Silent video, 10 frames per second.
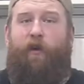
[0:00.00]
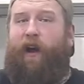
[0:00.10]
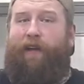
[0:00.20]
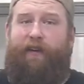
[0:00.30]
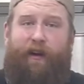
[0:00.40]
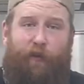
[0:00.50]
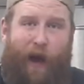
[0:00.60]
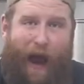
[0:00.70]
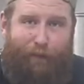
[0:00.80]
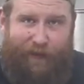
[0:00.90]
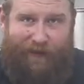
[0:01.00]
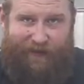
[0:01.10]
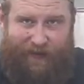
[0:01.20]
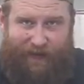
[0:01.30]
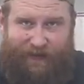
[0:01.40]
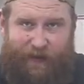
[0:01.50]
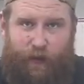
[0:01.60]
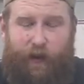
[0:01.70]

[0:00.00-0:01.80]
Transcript: We're not even gonna wrap these things.